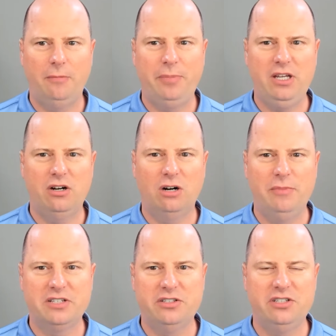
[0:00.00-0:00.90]
PR
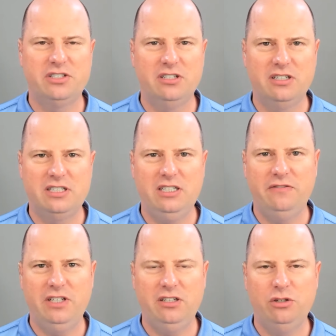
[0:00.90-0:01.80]
messages into
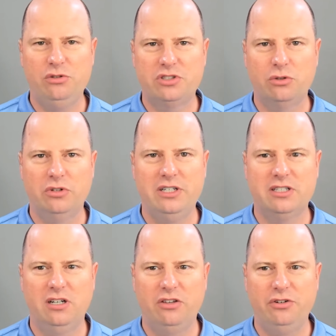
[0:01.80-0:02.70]
TV news stories
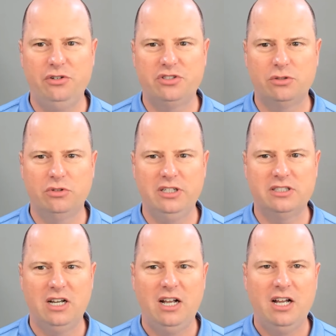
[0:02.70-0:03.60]
and other news stories.